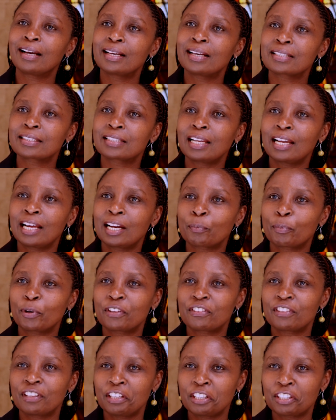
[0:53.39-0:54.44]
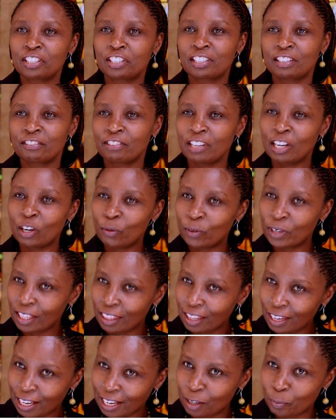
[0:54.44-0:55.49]
as the Land Policy Initiative, now we are
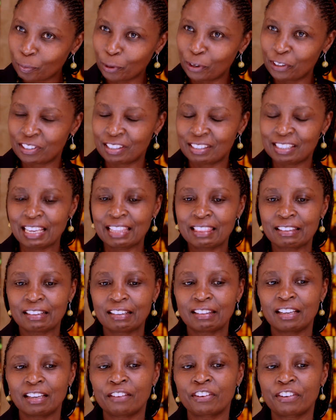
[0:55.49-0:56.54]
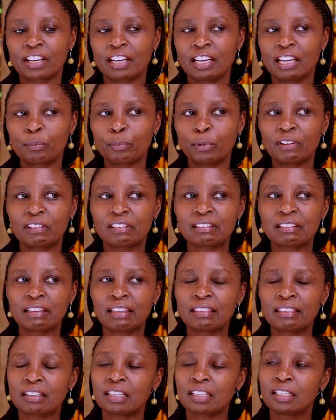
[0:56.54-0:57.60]
the Land Policy Center, the African Land Policy
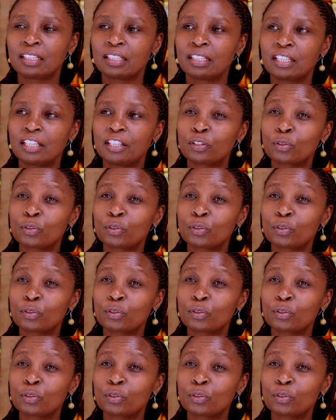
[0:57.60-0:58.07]
Center, in